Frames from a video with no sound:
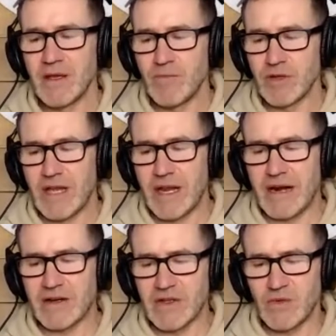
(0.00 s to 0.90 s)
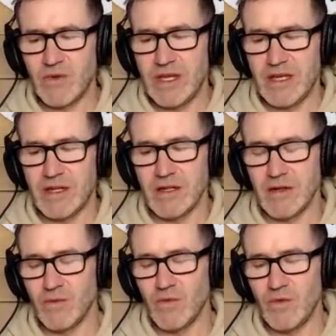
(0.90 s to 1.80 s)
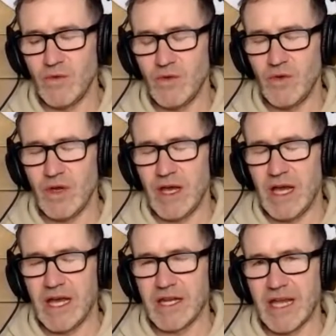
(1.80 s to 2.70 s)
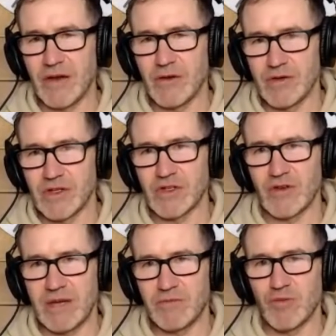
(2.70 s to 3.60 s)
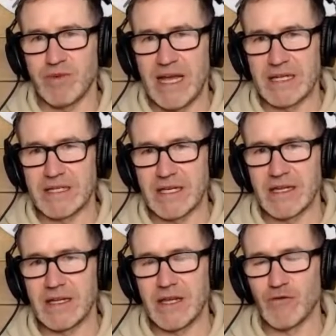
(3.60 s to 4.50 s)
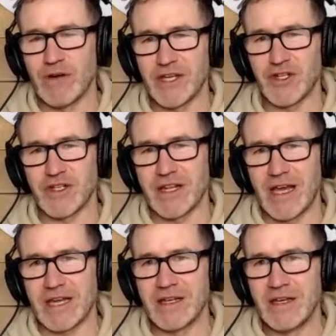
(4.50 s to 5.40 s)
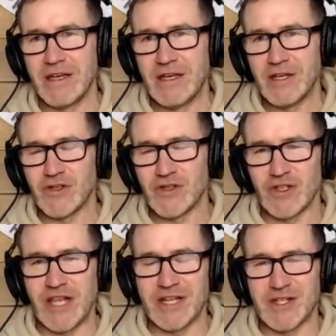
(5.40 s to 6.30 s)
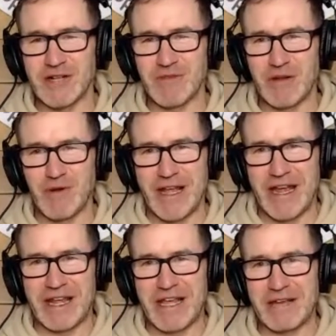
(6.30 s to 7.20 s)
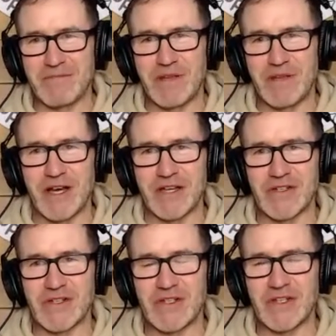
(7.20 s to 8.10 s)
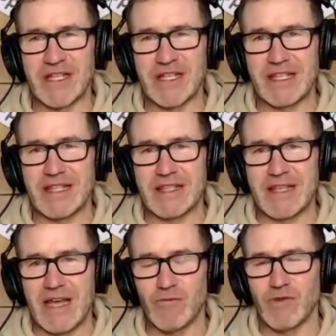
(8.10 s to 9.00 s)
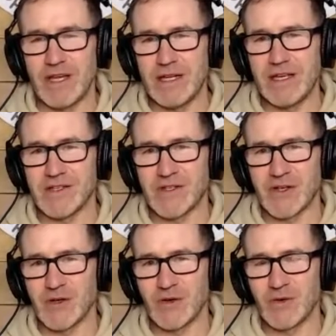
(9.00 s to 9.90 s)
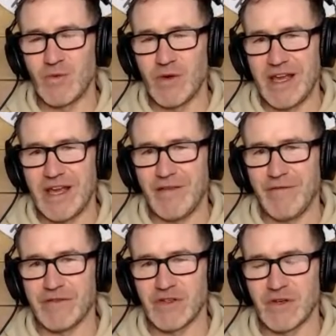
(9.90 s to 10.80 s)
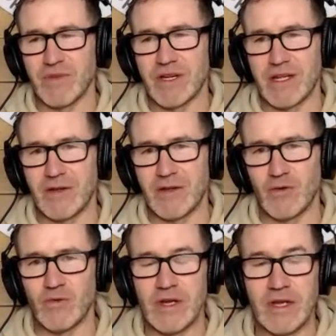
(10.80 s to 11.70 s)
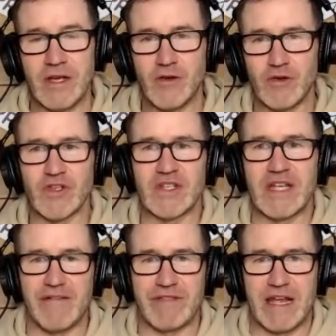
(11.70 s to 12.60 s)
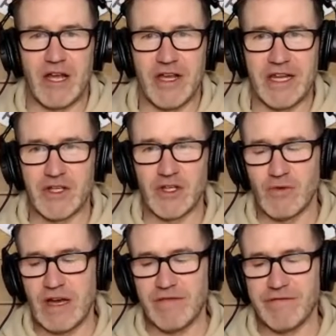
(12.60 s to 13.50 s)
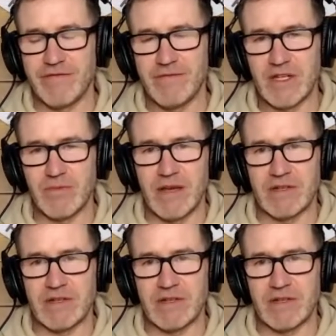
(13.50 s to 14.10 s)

But that artist's wheel and how you described your planting in relation to that, could you just tell us a little bit about that again? Because that really is a good way for somebody who doesn't have that eye that you have to be able